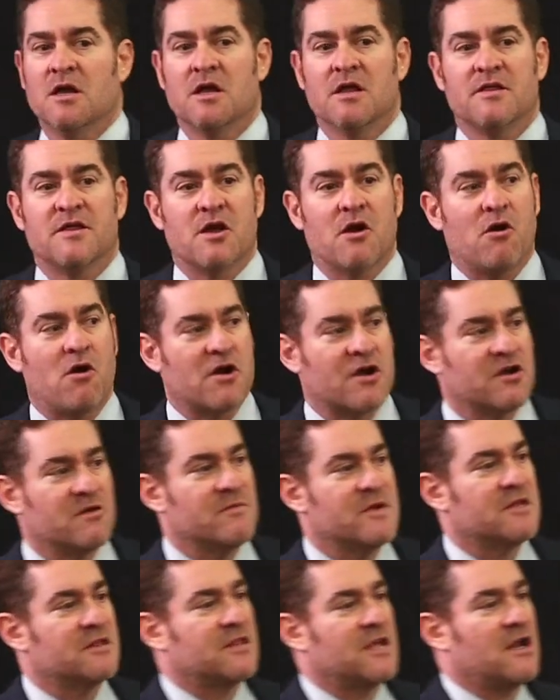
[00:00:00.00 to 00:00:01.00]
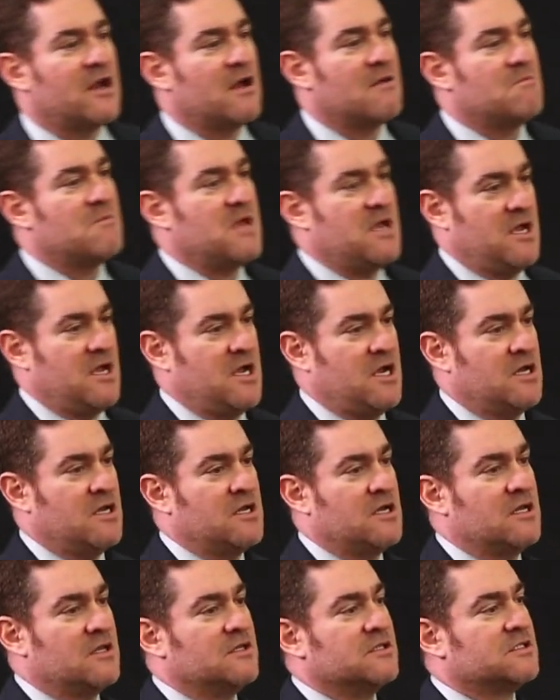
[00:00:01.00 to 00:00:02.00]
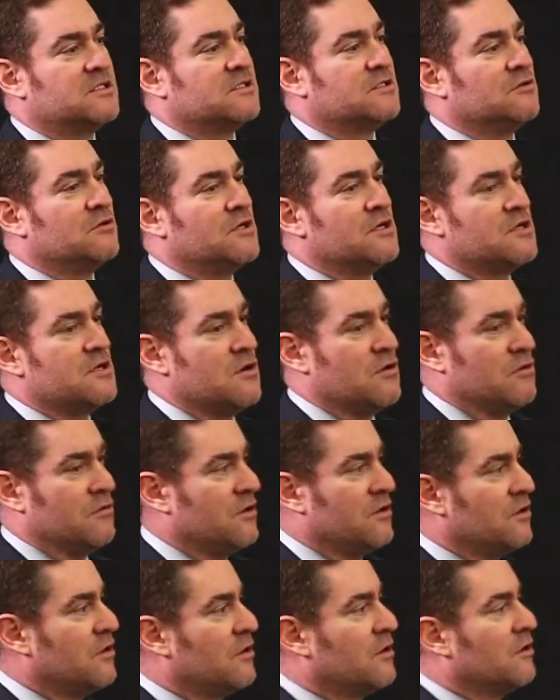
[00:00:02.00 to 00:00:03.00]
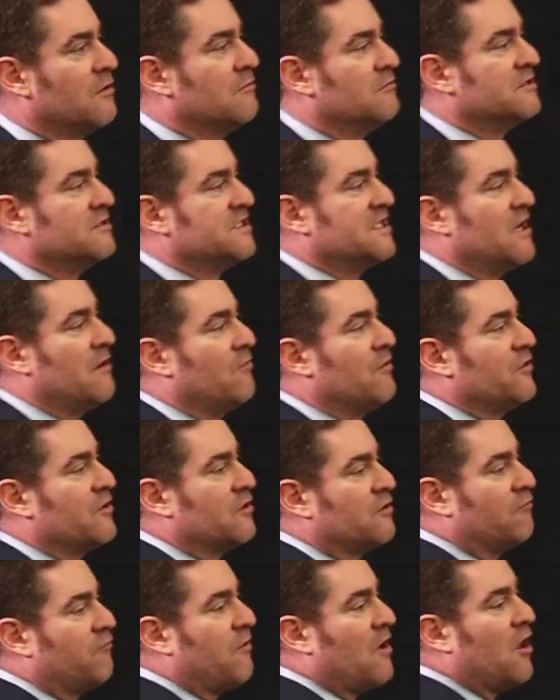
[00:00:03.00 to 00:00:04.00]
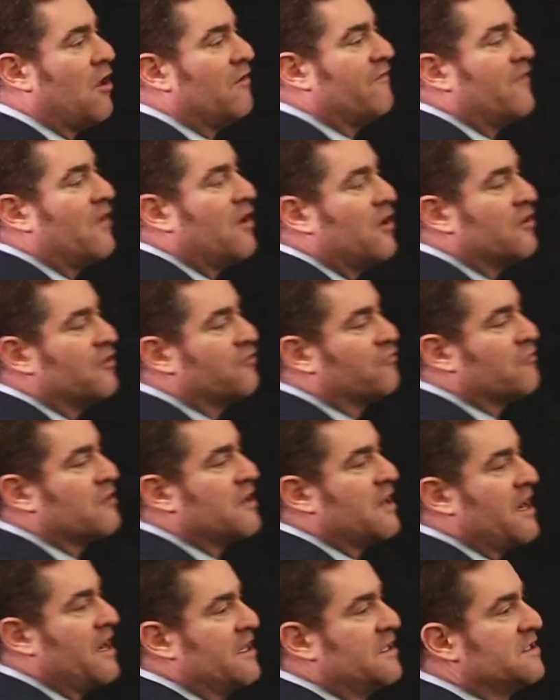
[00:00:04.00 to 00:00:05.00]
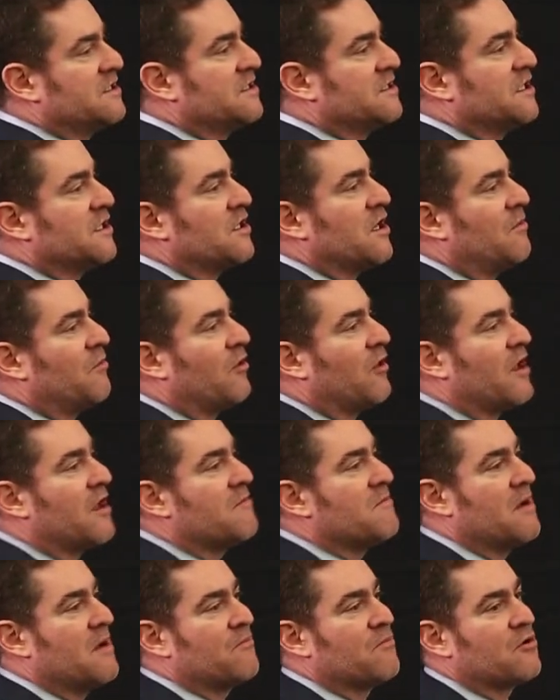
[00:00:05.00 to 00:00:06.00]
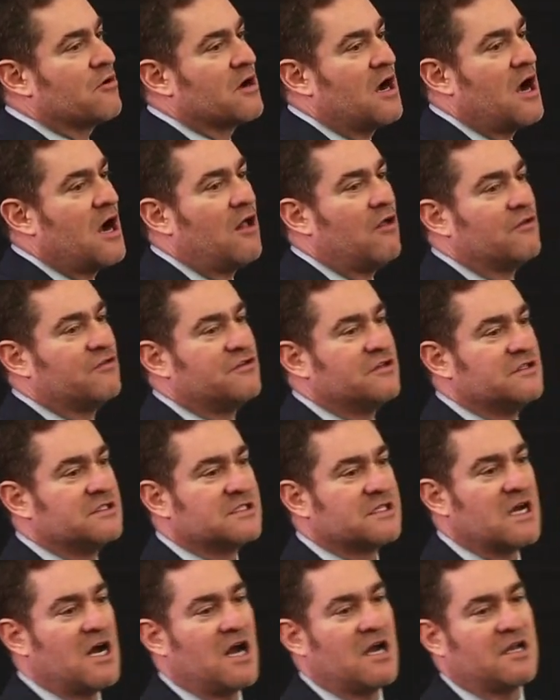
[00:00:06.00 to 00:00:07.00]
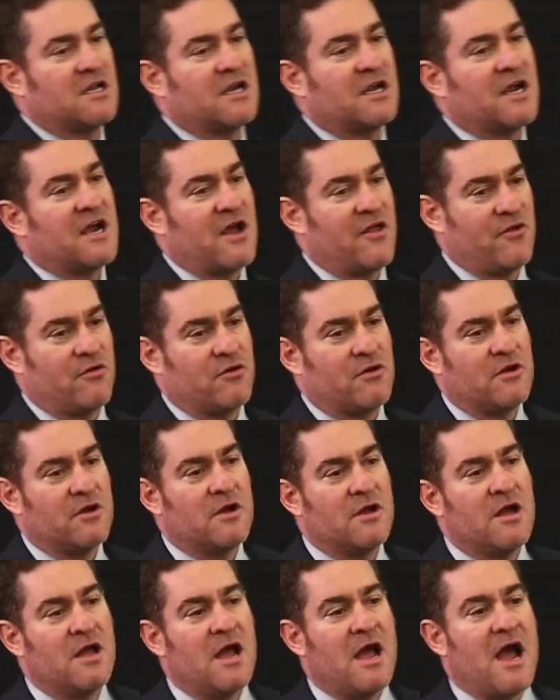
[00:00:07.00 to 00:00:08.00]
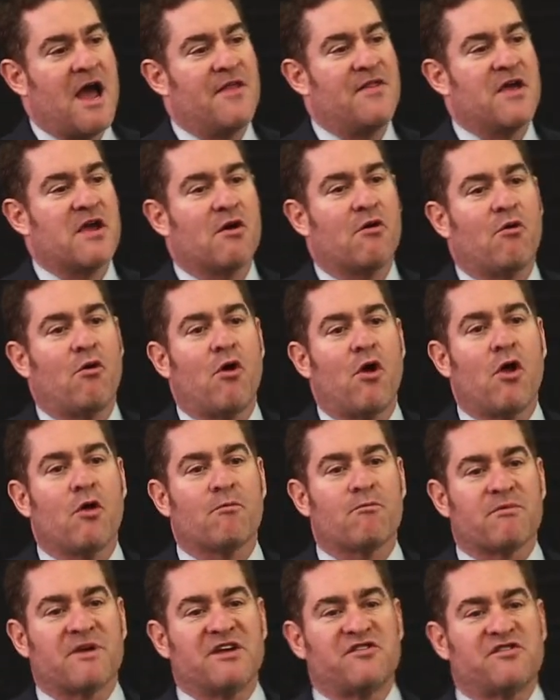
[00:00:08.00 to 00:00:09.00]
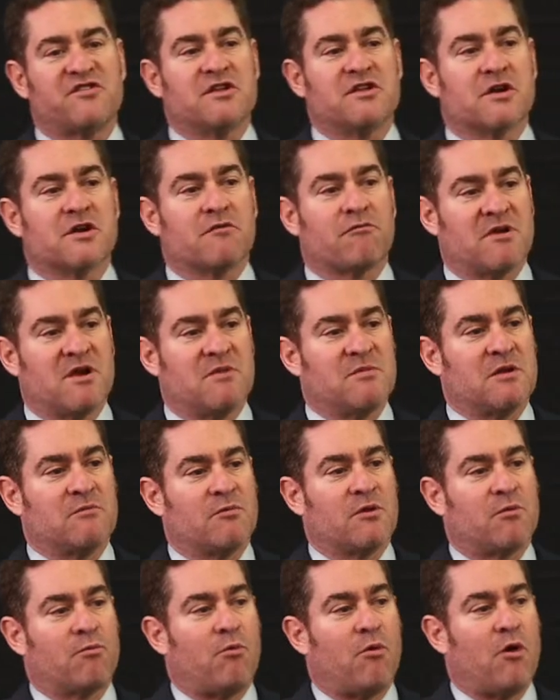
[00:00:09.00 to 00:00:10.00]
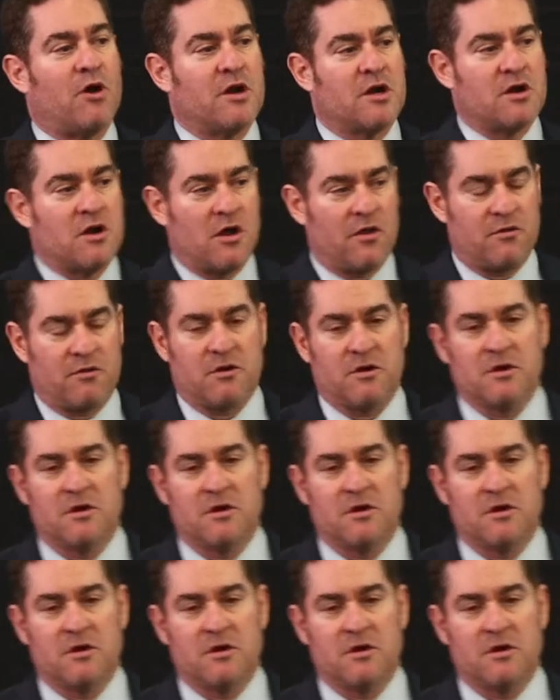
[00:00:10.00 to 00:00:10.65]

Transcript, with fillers: The argument that I made in this student note was that when the 1,200 NCAA member colleges got together and they all reached an agreement with one another